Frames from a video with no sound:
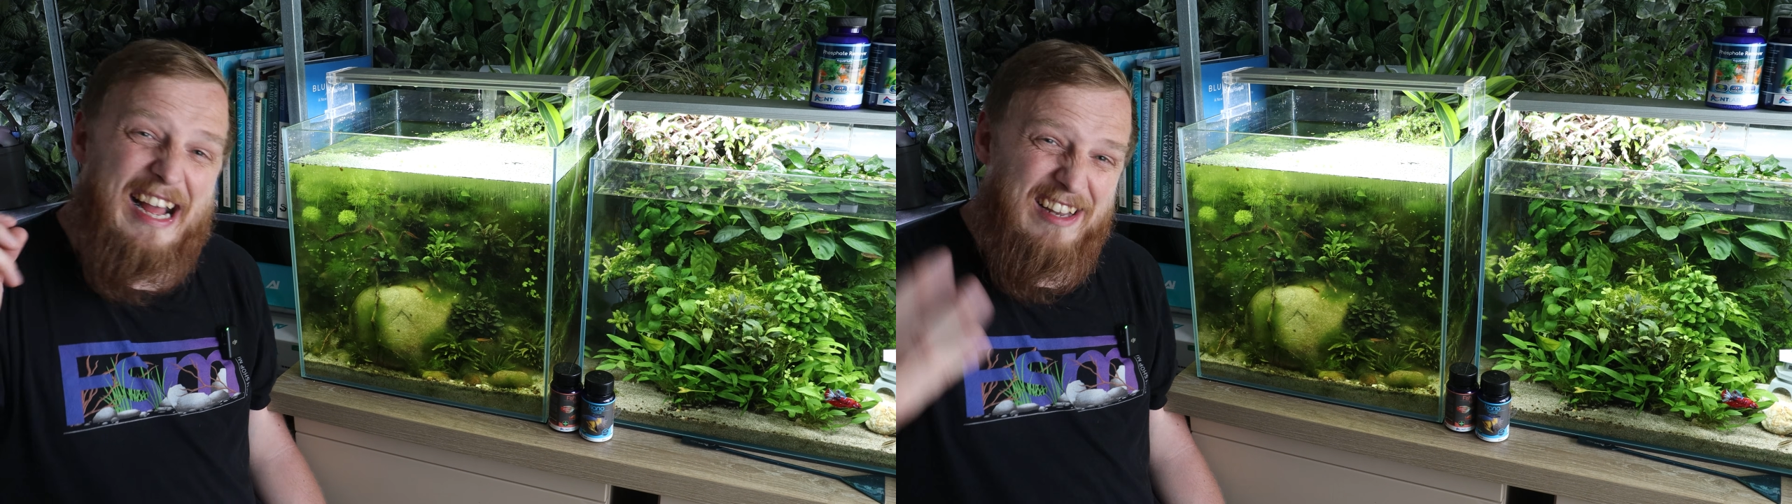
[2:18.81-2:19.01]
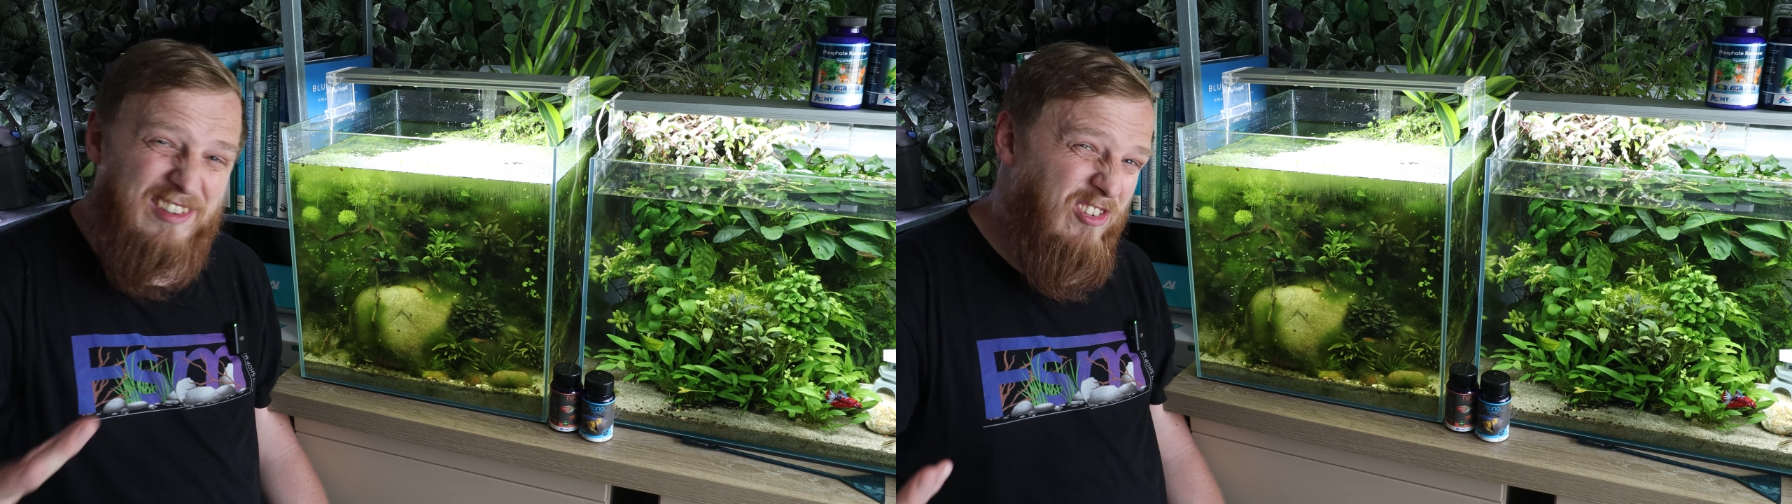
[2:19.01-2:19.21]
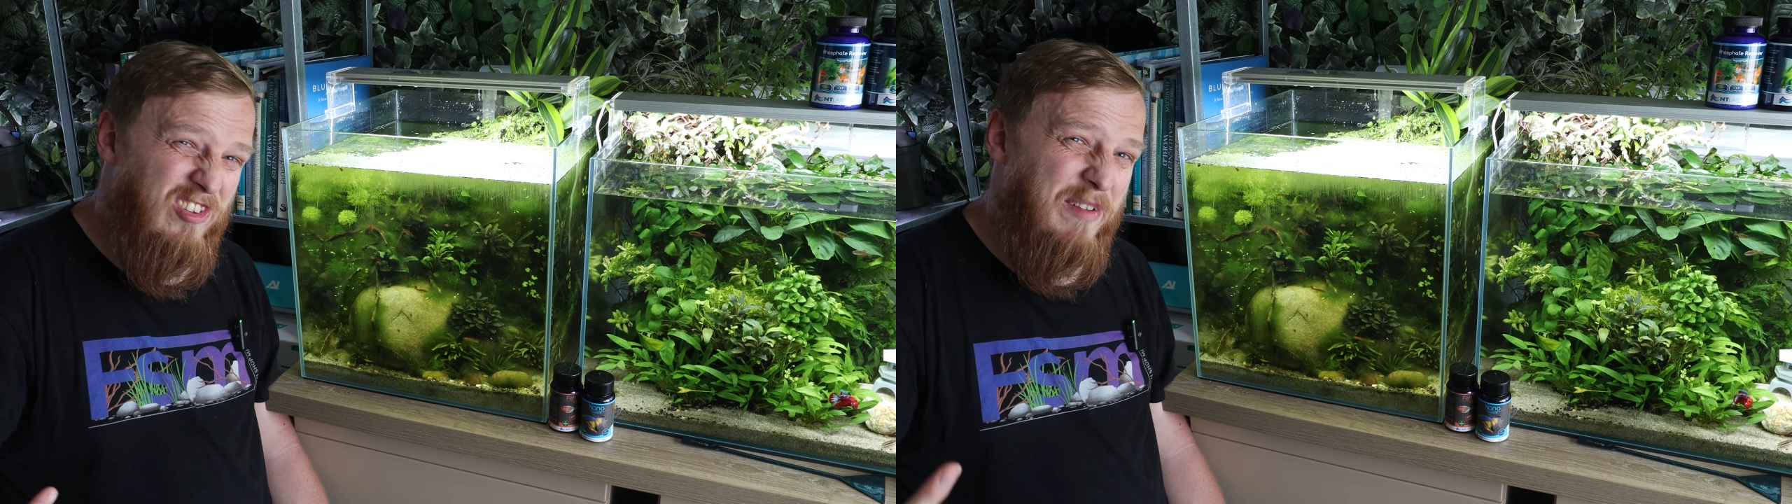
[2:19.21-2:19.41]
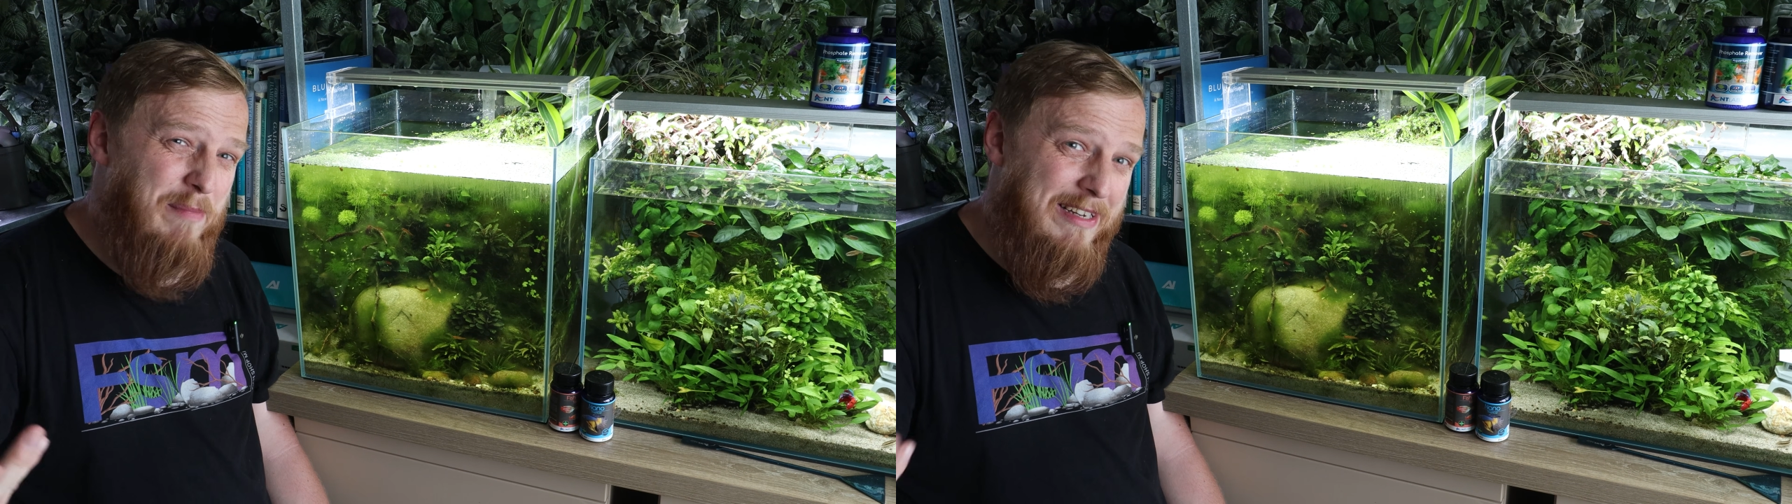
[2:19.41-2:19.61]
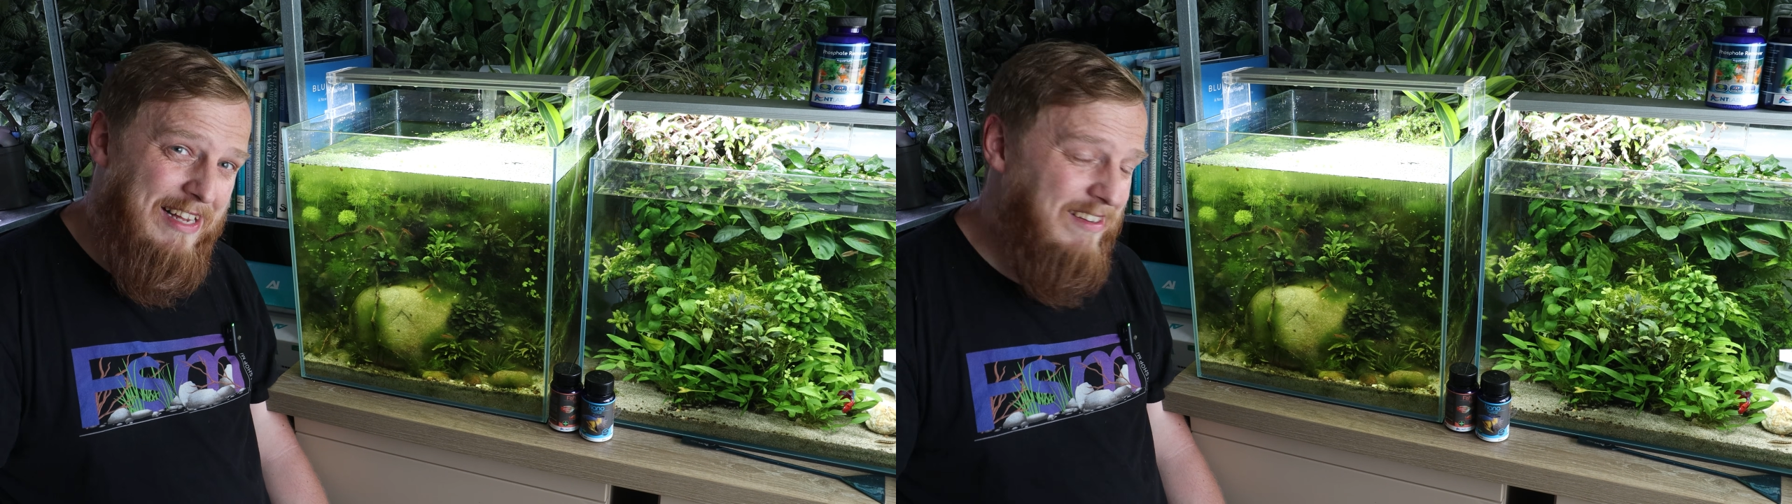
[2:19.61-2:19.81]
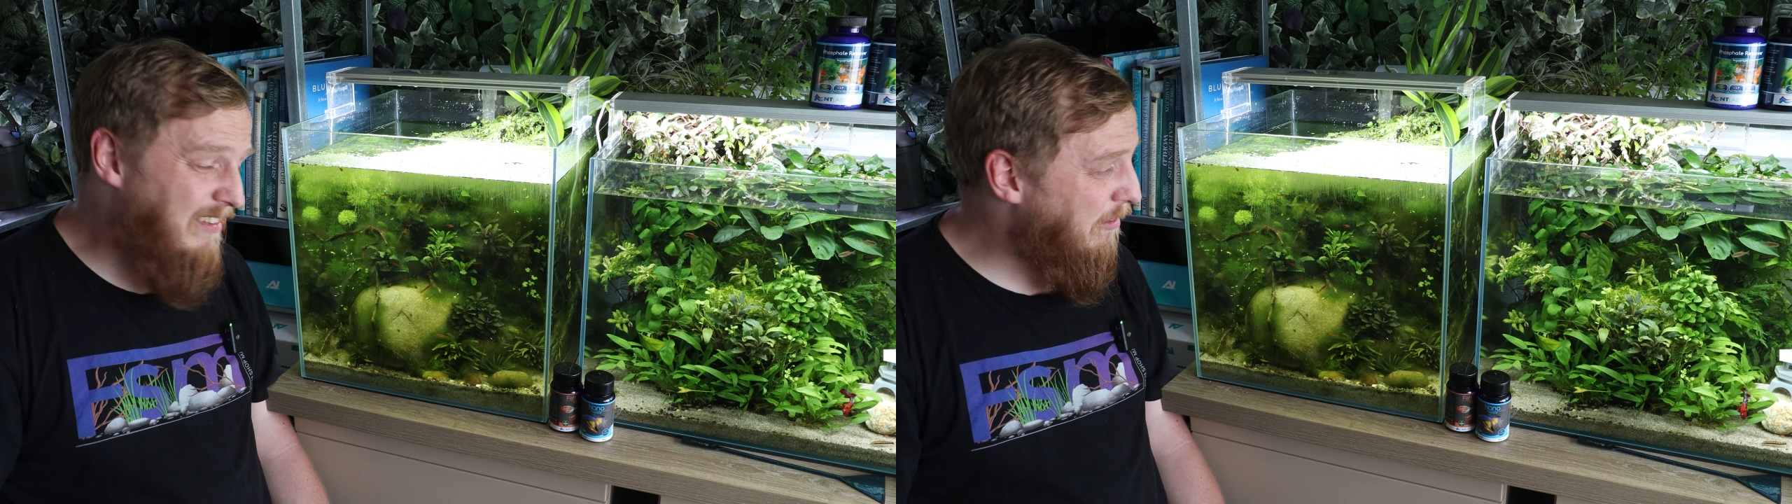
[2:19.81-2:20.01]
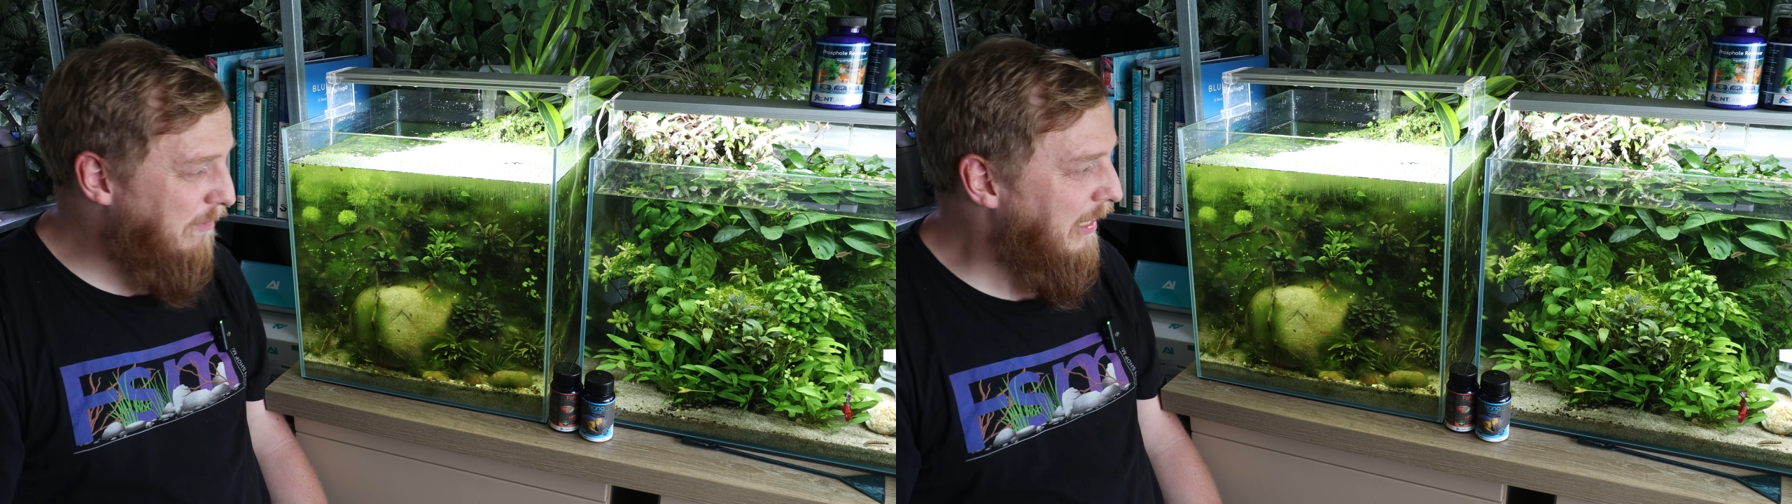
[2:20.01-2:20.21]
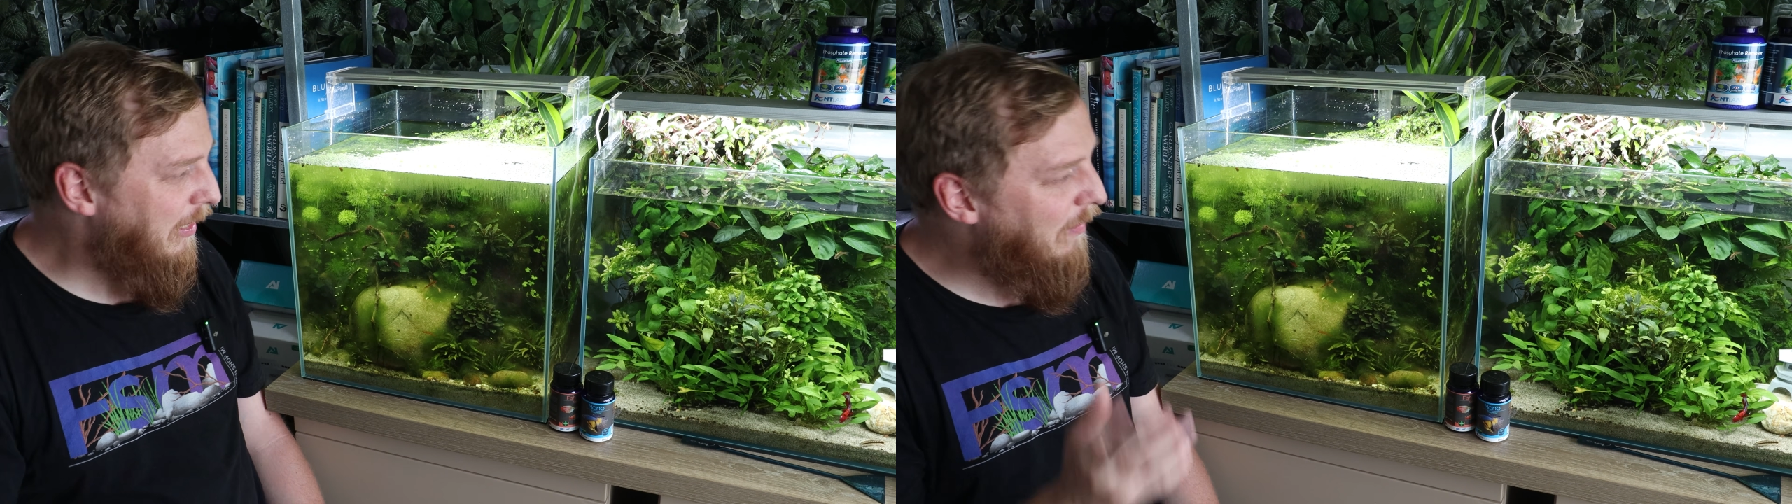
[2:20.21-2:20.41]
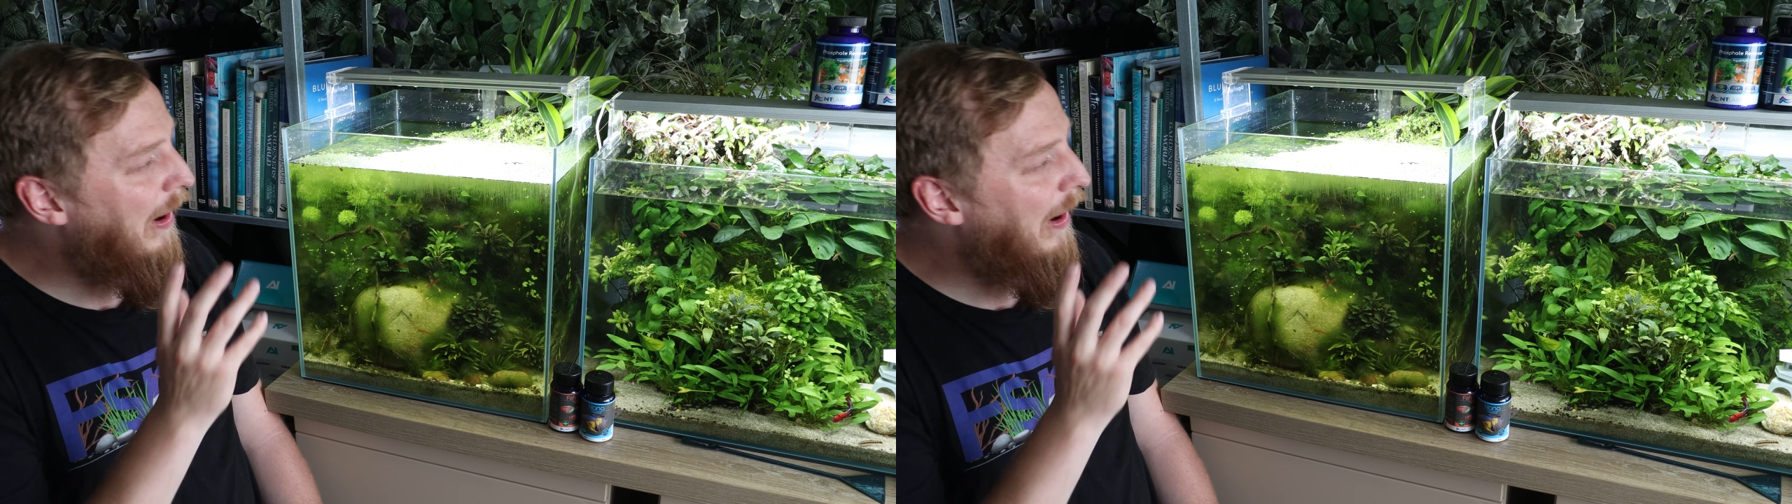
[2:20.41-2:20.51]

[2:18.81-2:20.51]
As I've just done my testing video,